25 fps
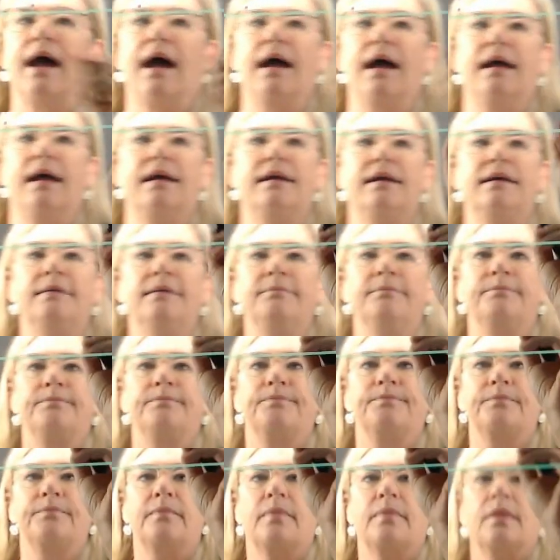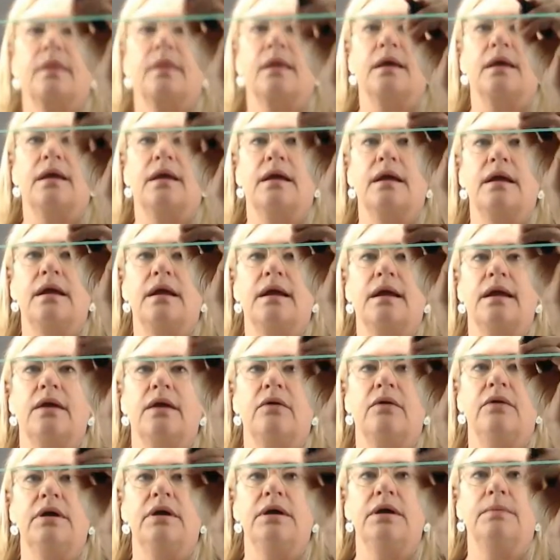A,
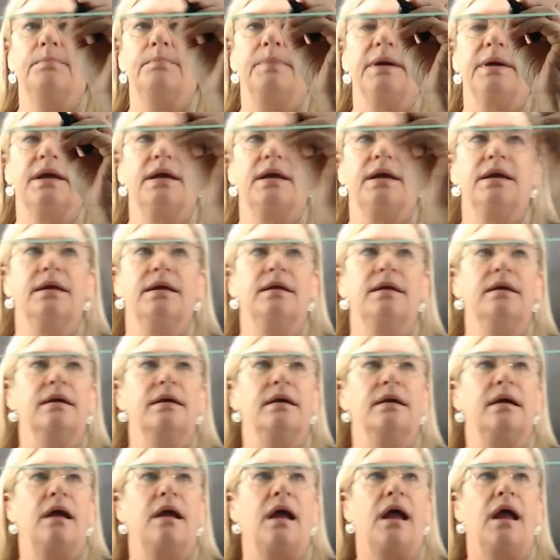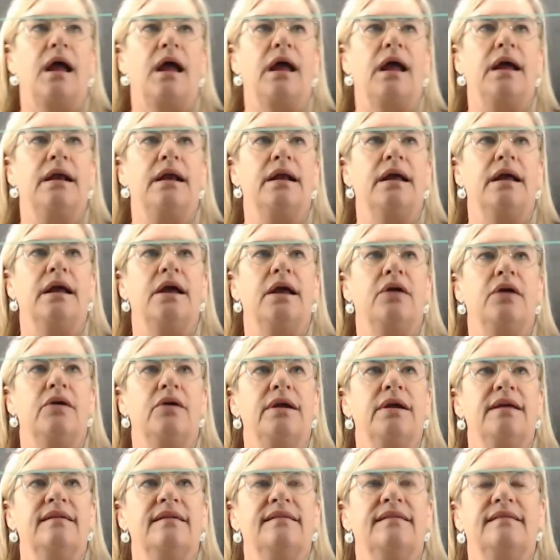area B, and
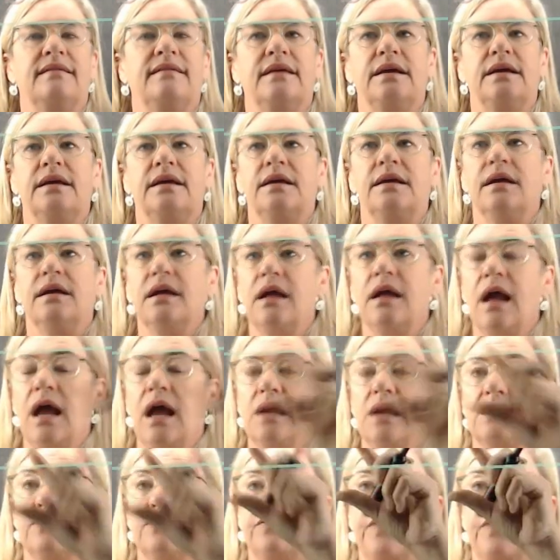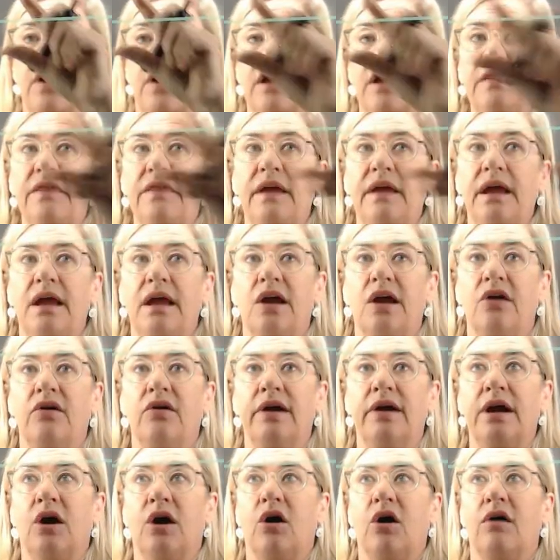area C. And to find the
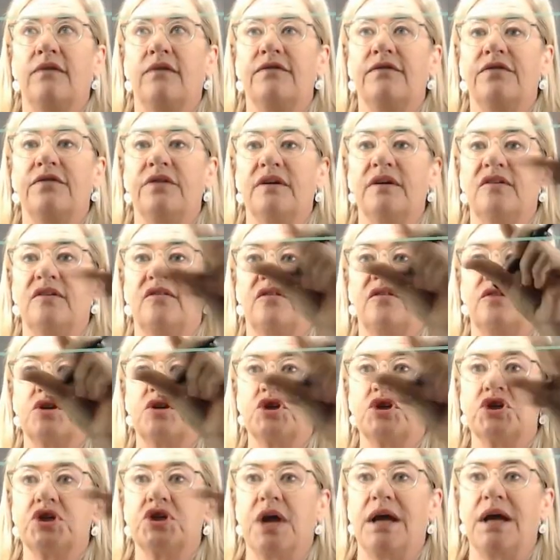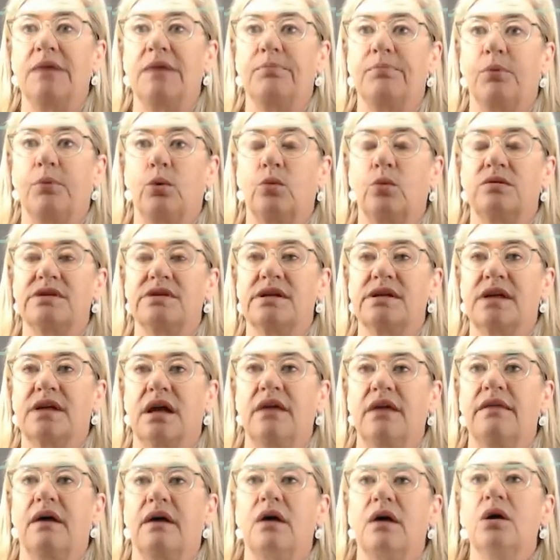area of this shape
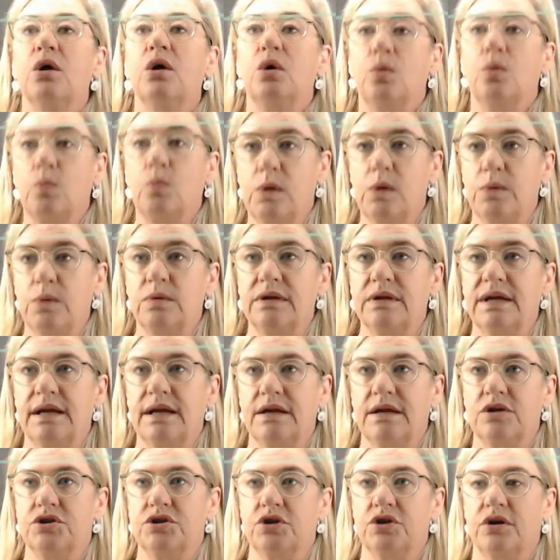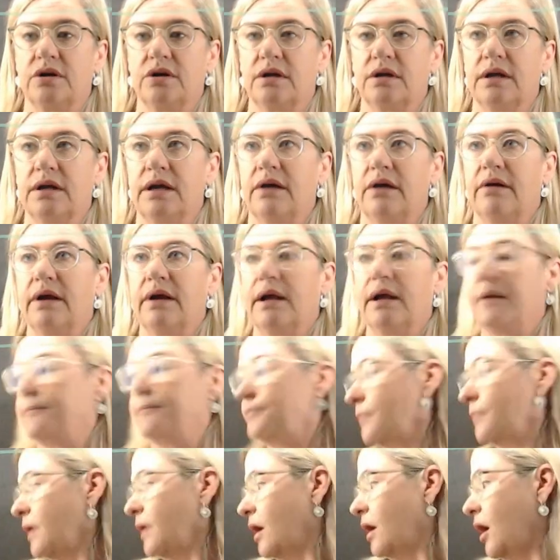altogether, we will need a total area.
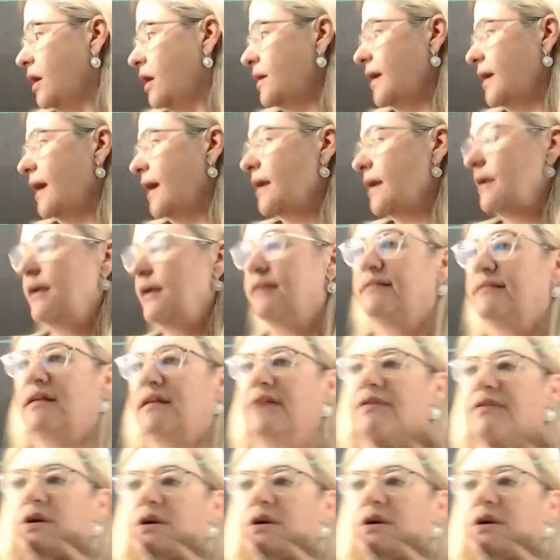Okay, let's have a